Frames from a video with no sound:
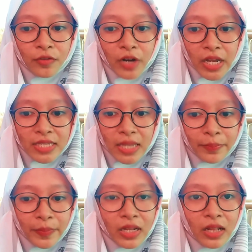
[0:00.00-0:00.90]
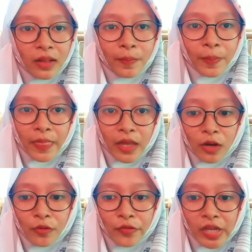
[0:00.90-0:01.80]
For example,
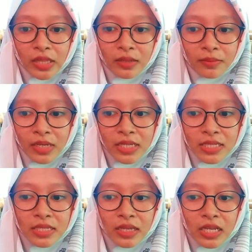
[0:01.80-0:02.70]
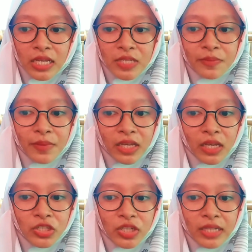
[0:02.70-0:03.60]
a Vietnamese
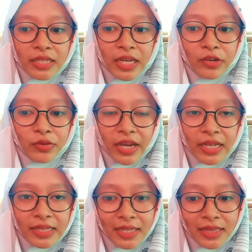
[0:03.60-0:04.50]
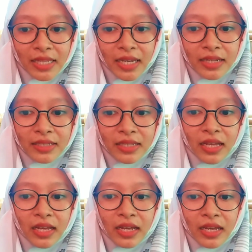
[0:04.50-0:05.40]
speaking child educated in
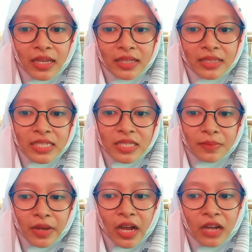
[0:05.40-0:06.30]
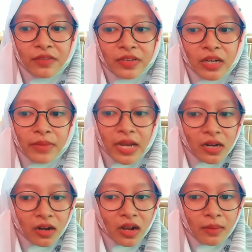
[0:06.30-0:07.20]
English may have a
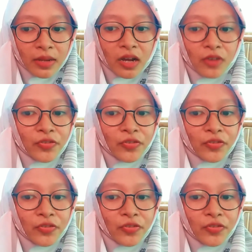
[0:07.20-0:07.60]
better command of